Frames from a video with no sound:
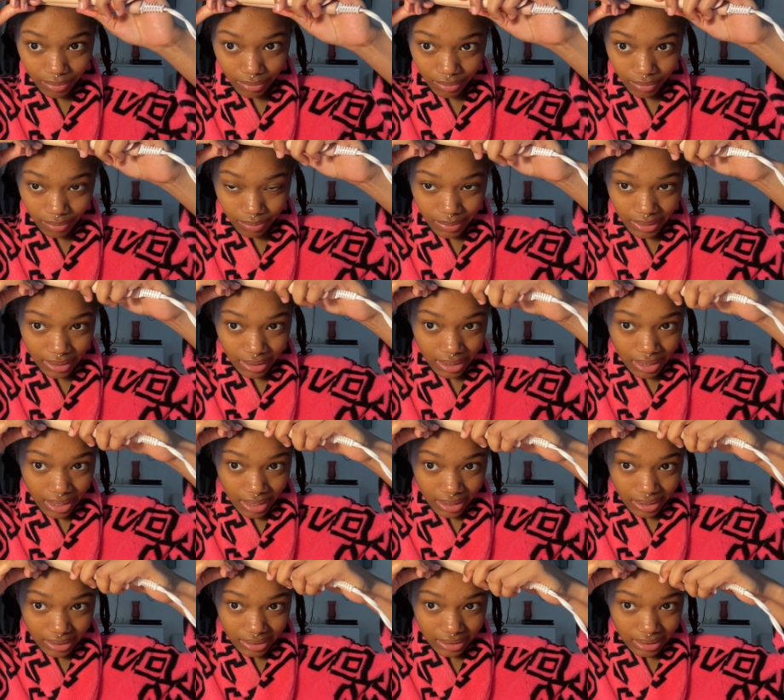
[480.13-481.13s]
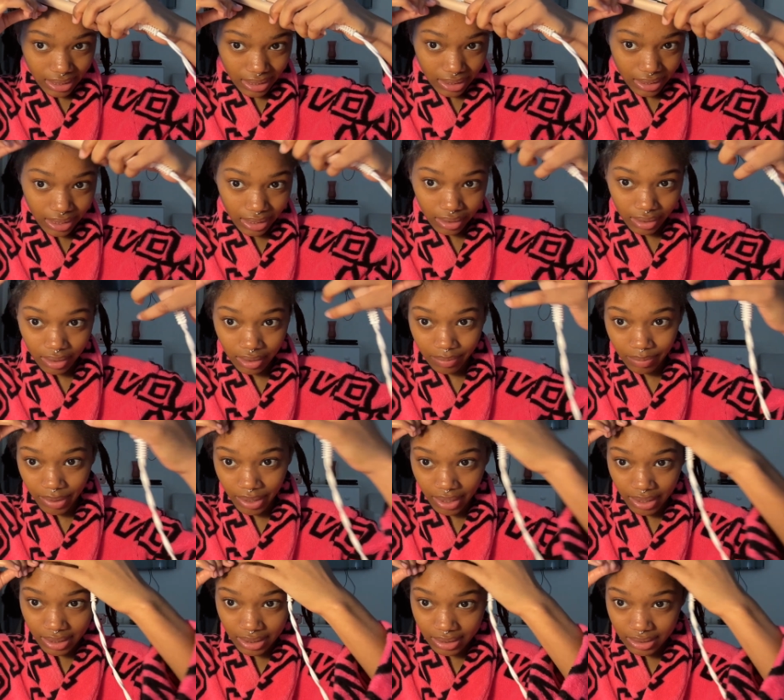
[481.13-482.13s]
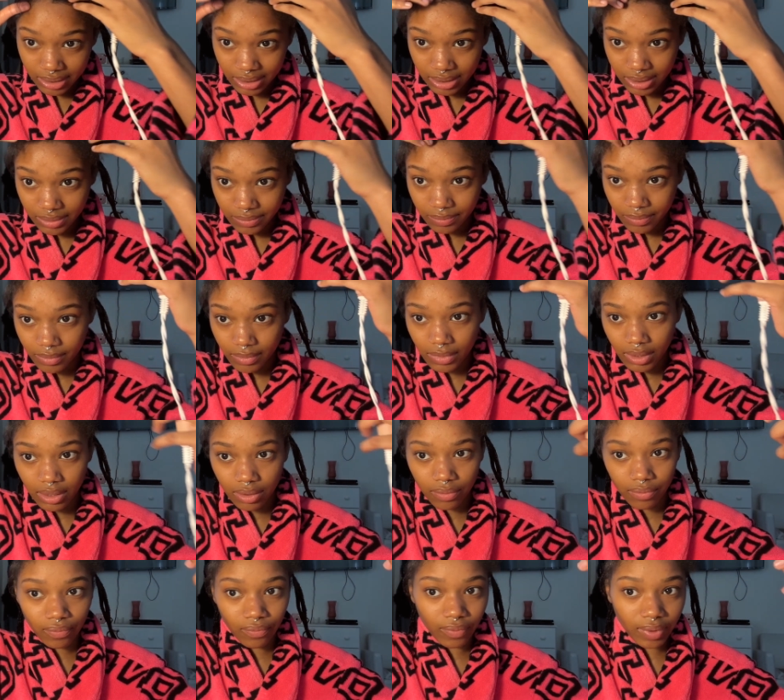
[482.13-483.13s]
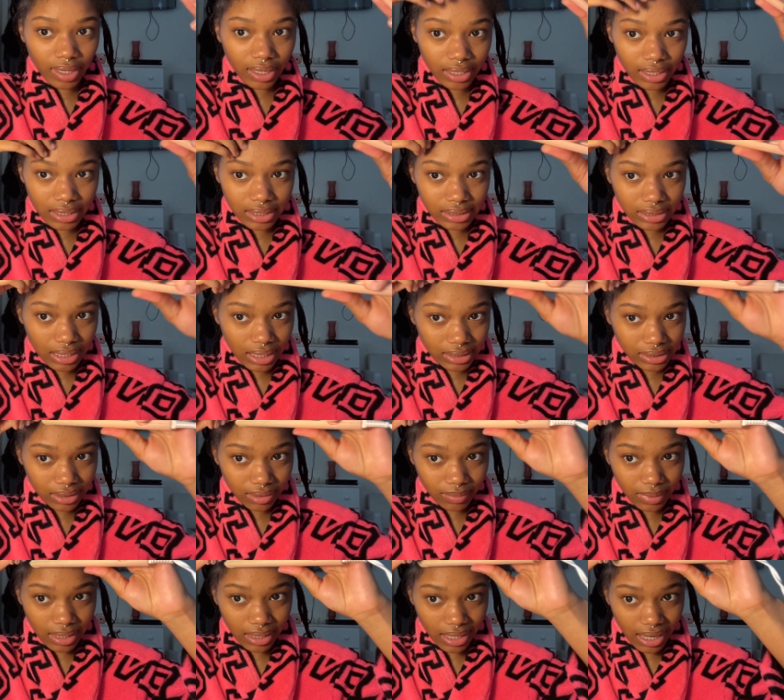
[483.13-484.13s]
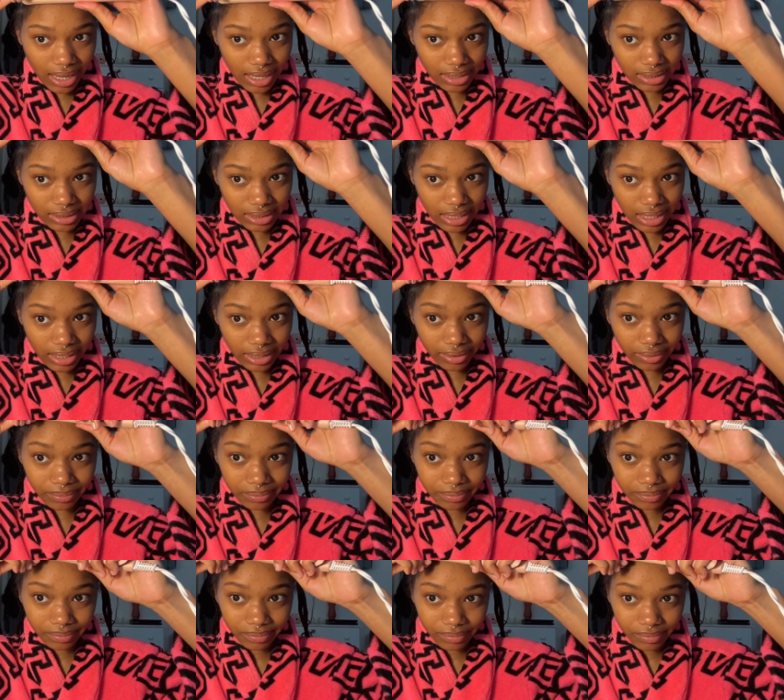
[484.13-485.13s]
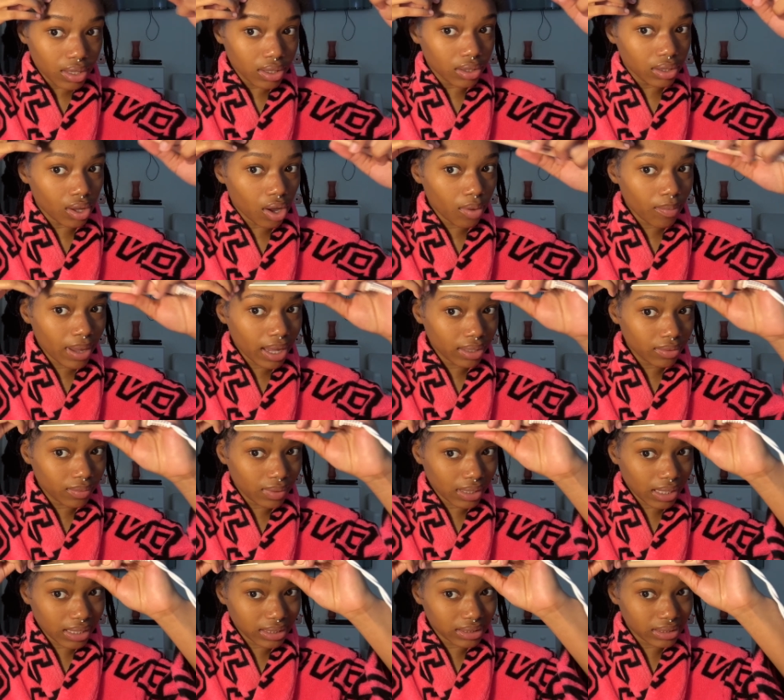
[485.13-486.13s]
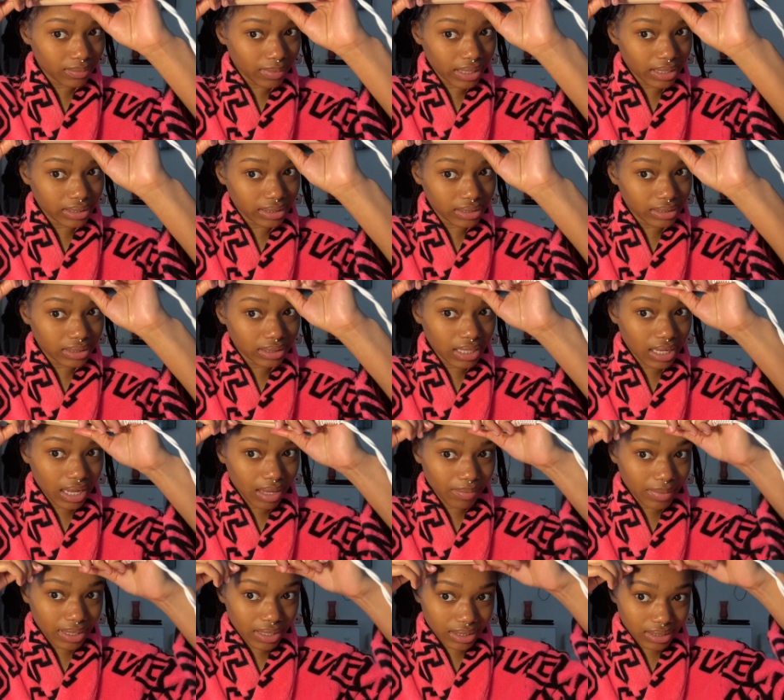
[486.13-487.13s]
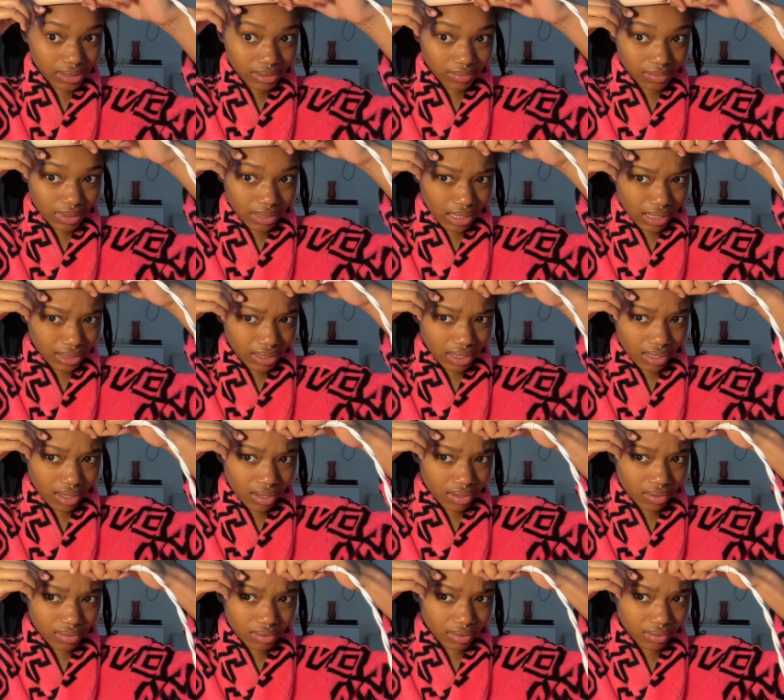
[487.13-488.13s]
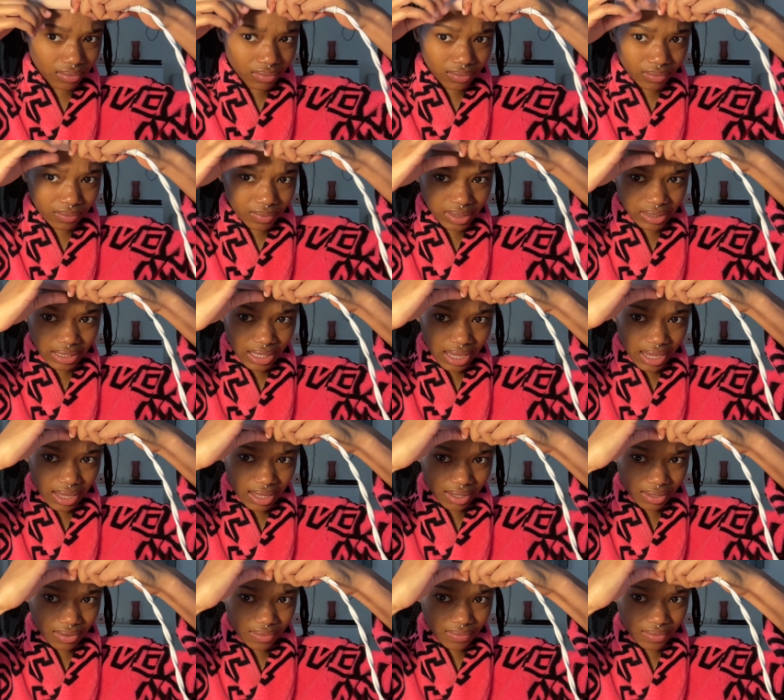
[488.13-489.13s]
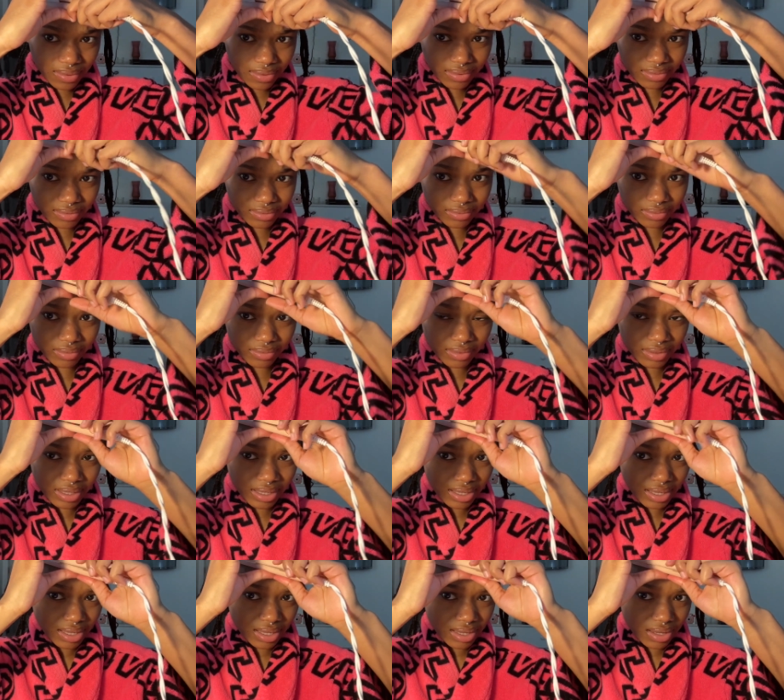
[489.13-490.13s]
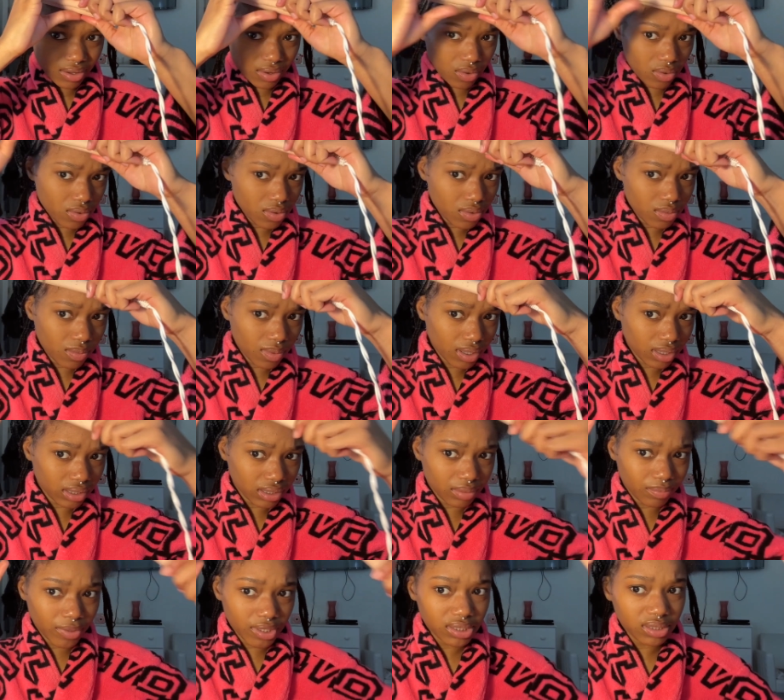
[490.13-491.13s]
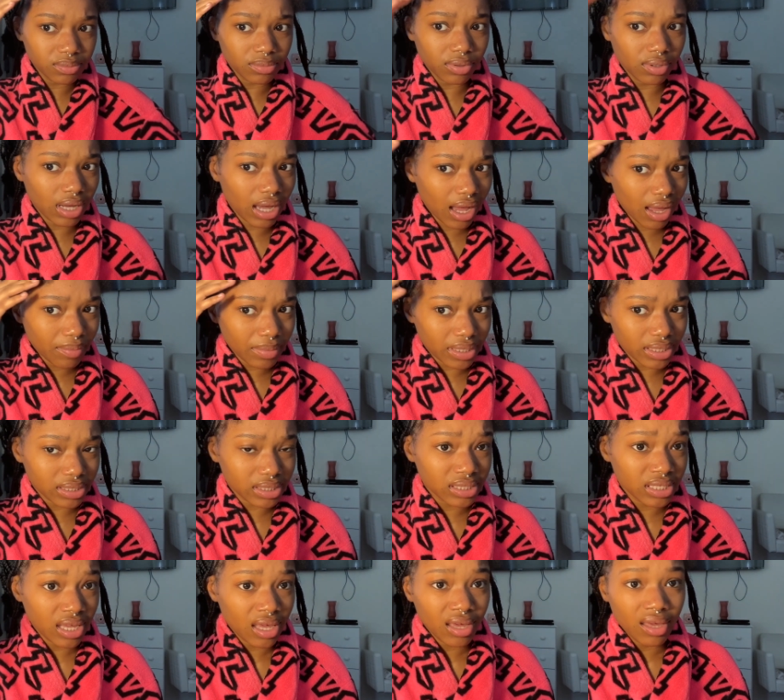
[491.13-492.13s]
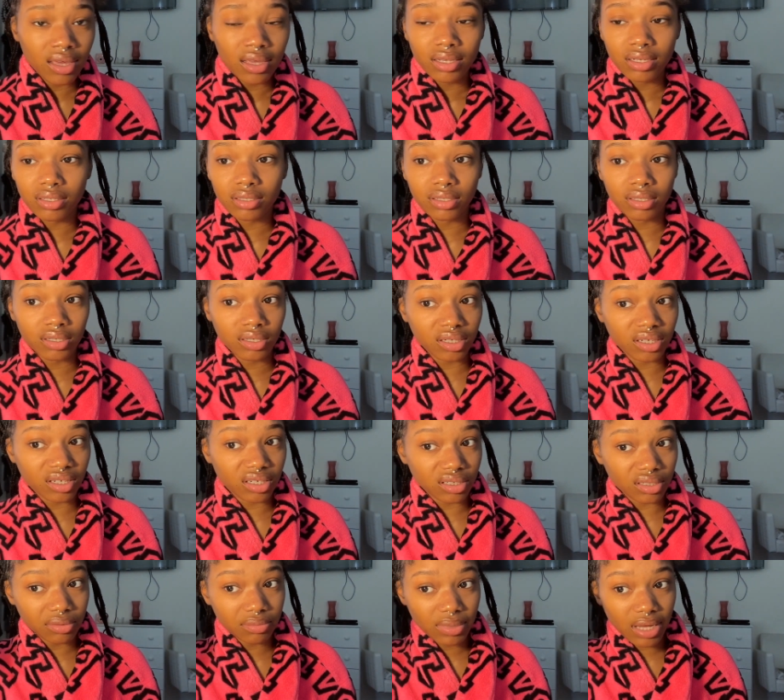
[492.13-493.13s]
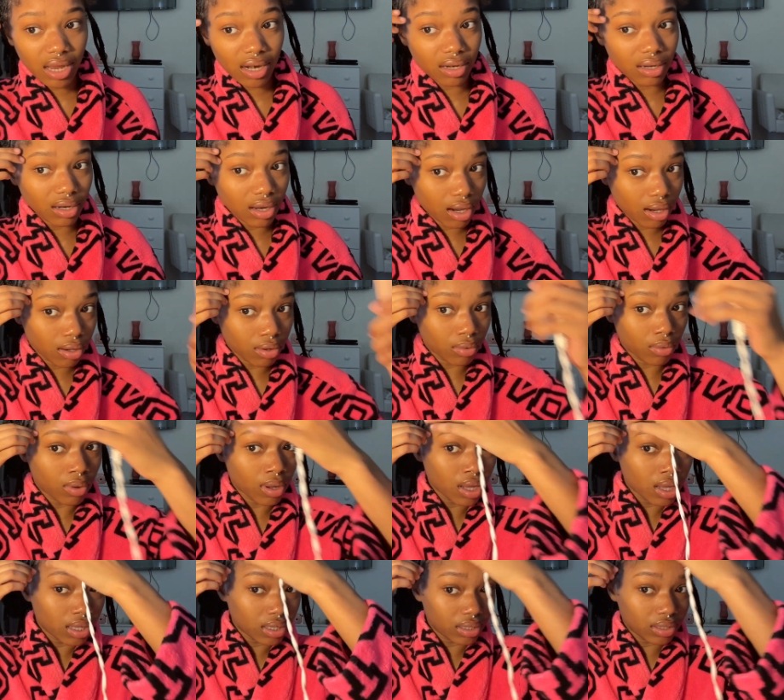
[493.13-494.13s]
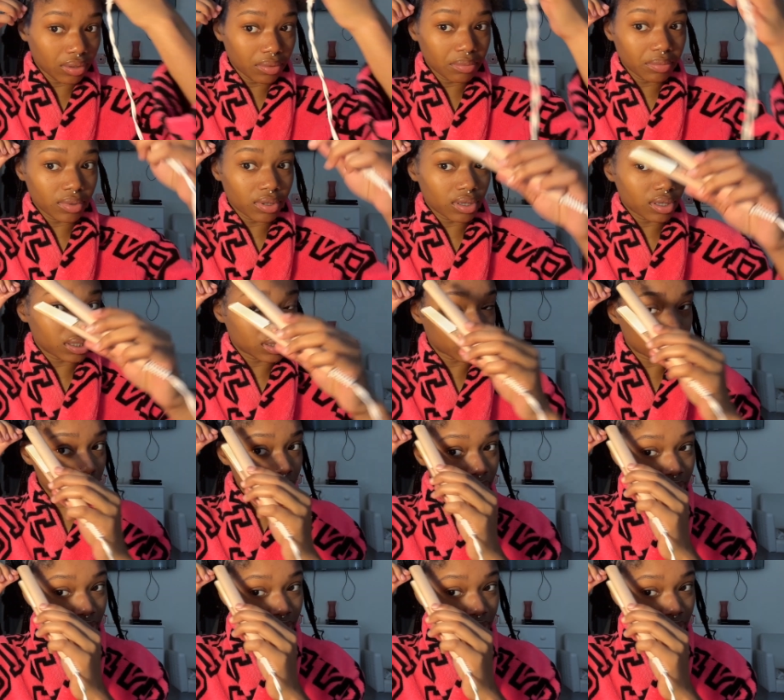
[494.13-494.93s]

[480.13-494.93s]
do be saying their little opinions when it's not something nice. Like, nobody would like somebody commenting something like that on what they got going on. Who want multiple comments? Uh-uh, them gotta go. Them uh